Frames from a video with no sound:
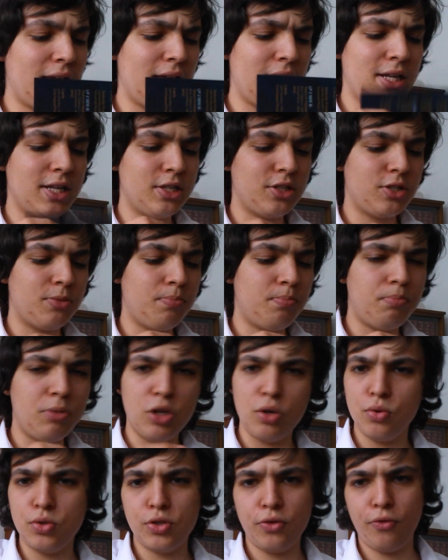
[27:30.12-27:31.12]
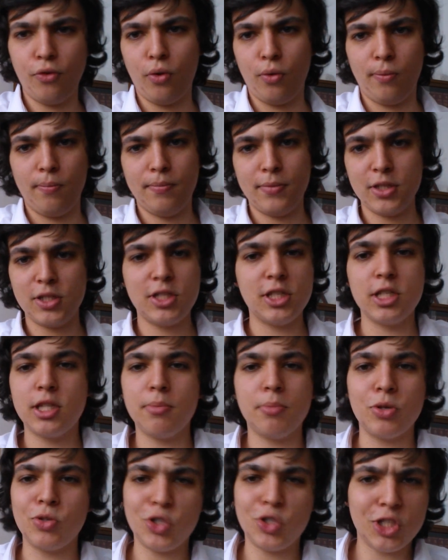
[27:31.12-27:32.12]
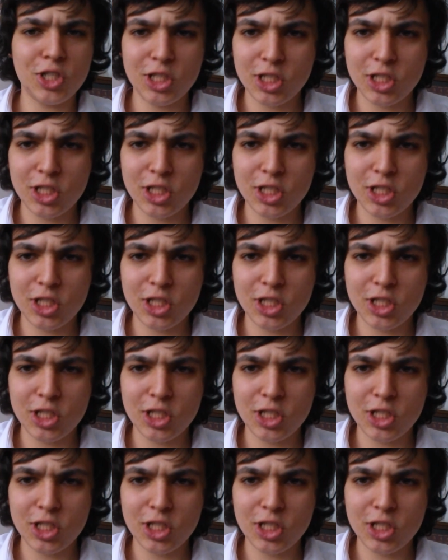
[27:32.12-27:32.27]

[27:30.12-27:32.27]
is beautiful. This is the most